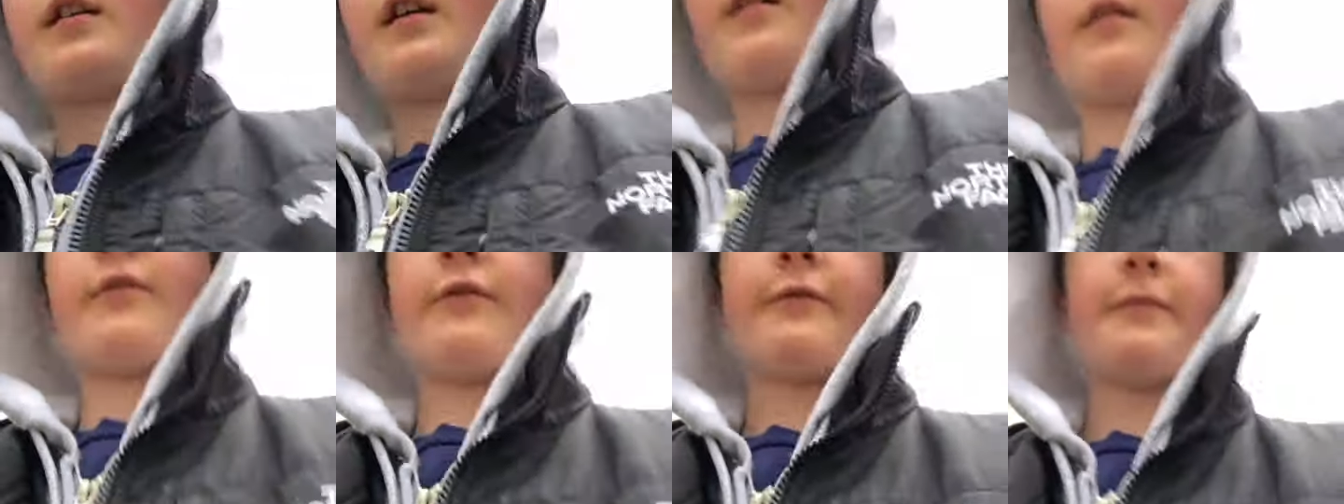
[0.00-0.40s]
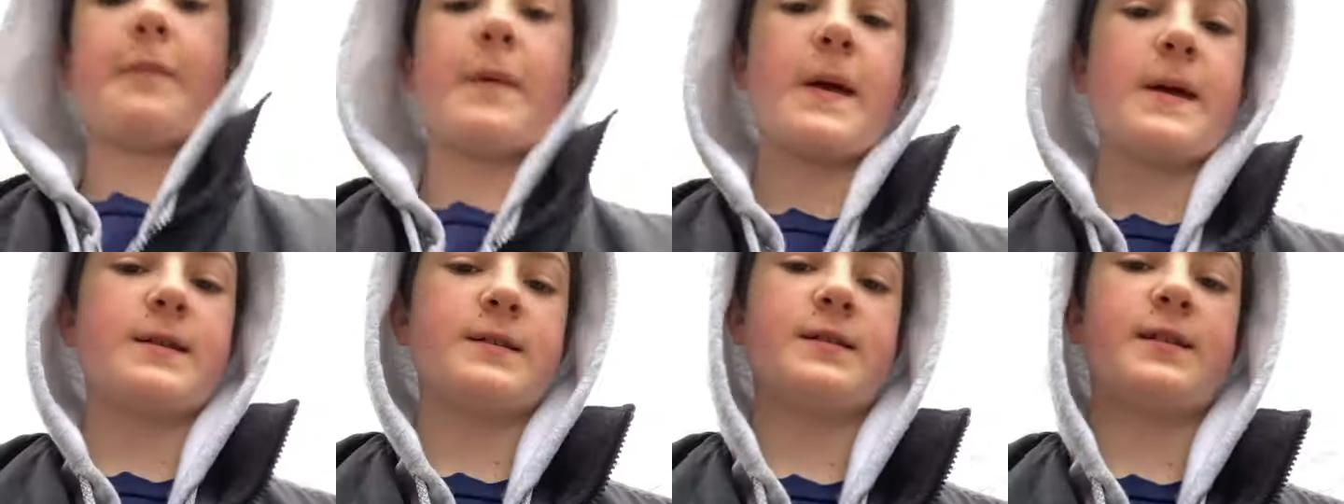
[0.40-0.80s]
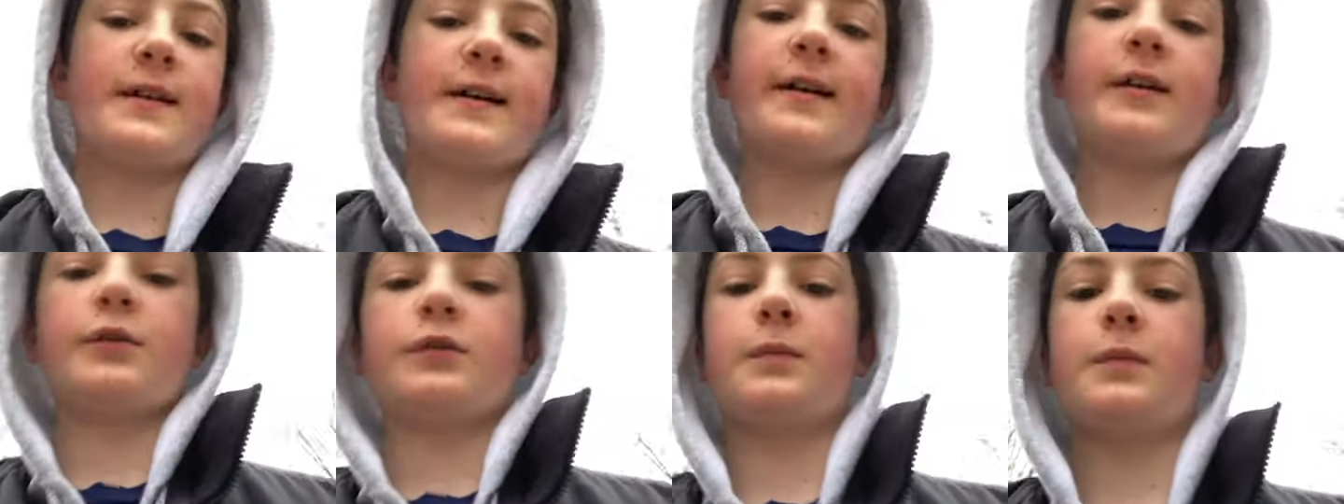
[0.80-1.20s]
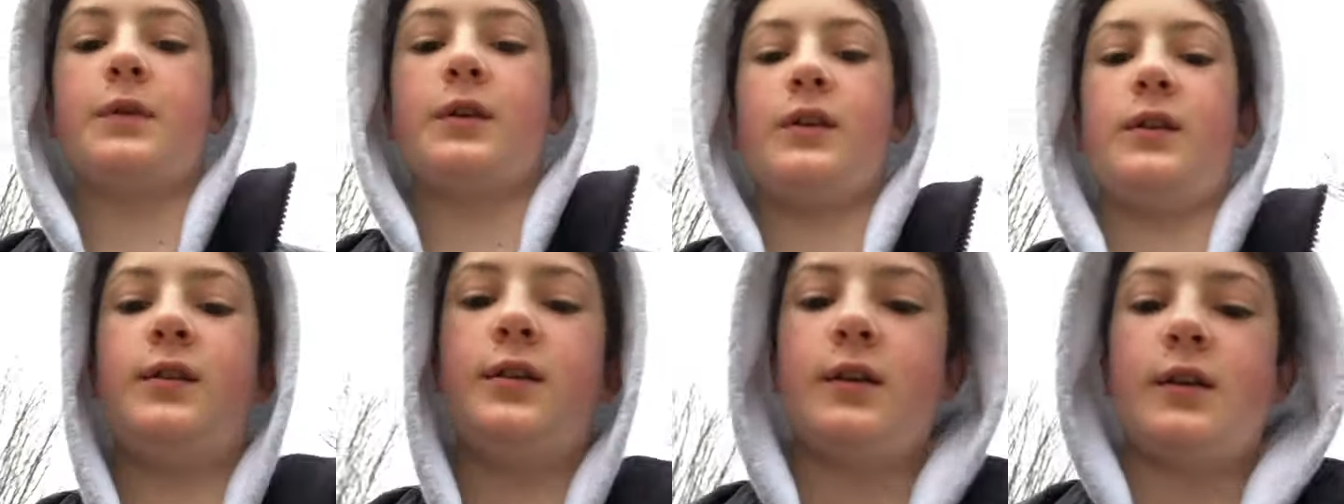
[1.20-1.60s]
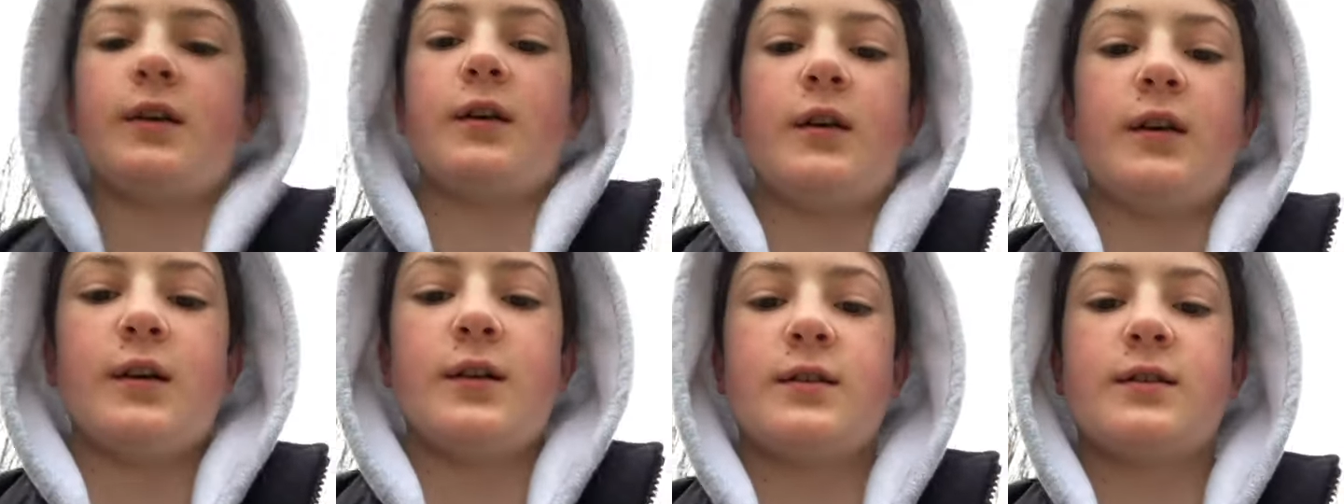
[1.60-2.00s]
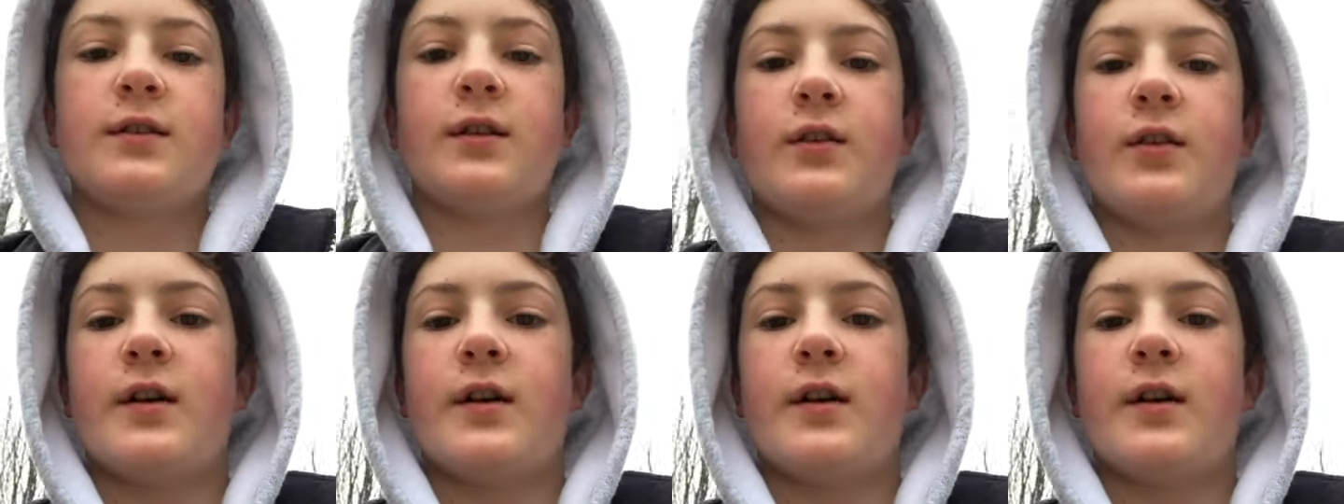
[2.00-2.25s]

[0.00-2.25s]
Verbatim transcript: have been telling me to